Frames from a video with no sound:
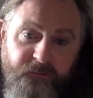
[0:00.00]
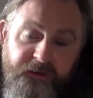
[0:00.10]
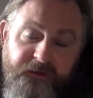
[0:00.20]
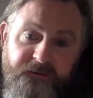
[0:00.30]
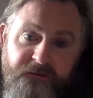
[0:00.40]

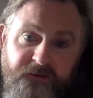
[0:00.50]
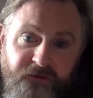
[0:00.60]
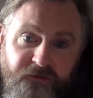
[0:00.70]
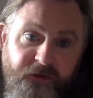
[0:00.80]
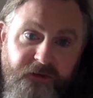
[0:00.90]
my little
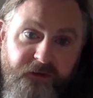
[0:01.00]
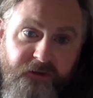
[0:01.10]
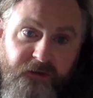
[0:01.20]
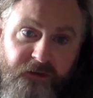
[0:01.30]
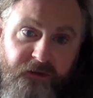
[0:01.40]
country.
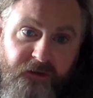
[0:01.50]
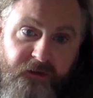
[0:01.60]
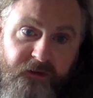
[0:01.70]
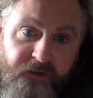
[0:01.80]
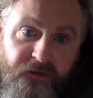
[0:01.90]

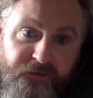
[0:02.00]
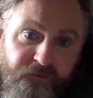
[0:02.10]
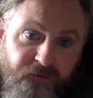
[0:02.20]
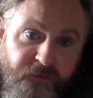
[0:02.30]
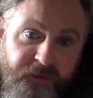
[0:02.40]

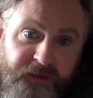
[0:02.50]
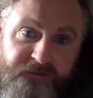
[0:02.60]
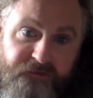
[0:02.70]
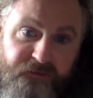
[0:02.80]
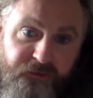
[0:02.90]
Nothing
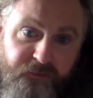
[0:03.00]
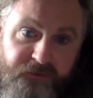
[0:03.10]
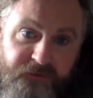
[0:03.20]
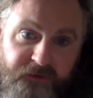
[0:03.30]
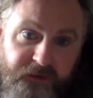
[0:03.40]
remains of you
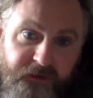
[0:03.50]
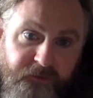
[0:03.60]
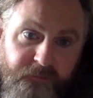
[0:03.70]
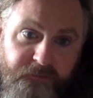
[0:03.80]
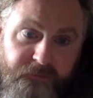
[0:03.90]
but the
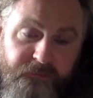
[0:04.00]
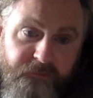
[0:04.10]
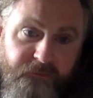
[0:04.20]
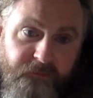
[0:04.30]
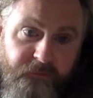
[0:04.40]
name.
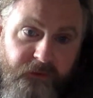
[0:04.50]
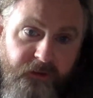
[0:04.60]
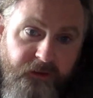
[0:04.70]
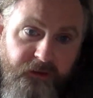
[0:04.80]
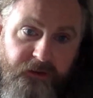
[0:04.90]

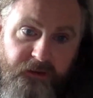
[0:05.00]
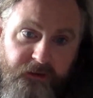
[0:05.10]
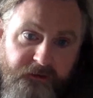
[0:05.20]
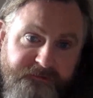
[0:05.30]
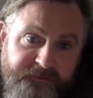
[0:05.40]

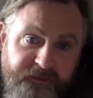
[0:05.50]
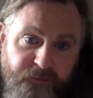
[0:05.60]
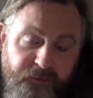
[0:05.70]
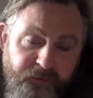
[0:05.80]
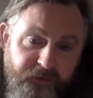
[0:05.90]
I
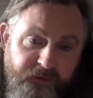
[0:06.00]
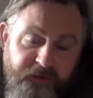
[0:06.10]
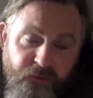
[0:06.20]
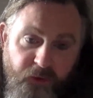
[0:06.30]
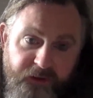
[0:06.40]
sleep and
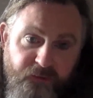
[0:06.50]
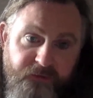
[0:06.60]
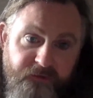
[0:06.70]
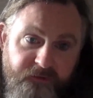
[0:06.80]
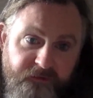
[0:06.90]
I wake
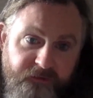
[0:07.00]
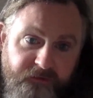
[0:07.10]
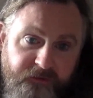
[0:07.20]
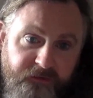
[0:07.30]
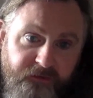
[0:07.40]
with it.
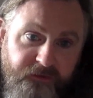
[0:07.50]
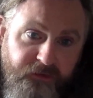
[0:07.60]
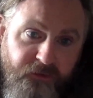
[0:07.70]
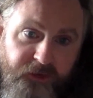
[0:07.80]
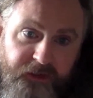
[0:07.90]

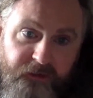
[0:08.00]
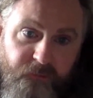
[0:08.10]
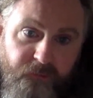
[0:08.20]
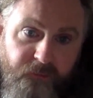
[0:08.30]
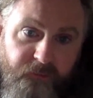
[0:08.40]
Your
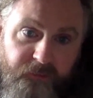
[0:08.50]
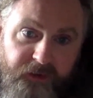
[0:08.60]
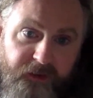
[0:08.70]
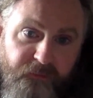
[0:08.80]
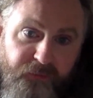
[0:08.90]
name,
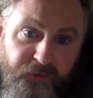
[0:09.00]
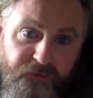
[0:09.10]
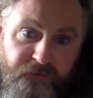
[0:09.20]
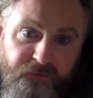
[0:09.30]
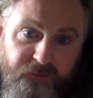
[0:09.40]
like a
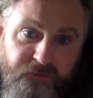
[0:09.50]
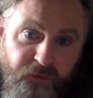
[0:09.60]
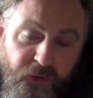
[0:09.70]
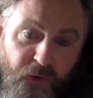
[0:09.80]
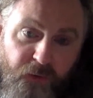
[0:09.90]
boat with
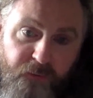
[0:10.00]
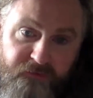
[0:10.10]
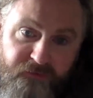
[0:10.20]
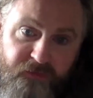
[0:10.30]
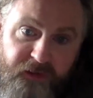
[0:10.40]
no hope
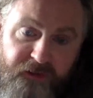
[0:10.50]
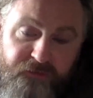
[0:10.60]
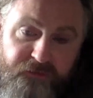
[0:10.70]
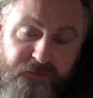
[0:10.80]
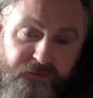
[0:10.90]
of
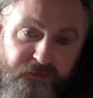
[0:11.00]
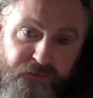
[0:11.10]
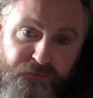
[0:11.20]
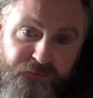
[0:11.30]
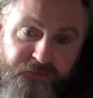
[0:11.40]
arrival
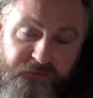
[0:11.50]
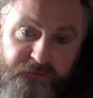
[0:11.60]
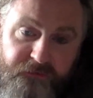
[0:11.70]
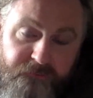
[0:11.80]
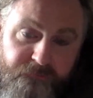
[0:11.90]
or
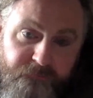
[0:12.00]
return.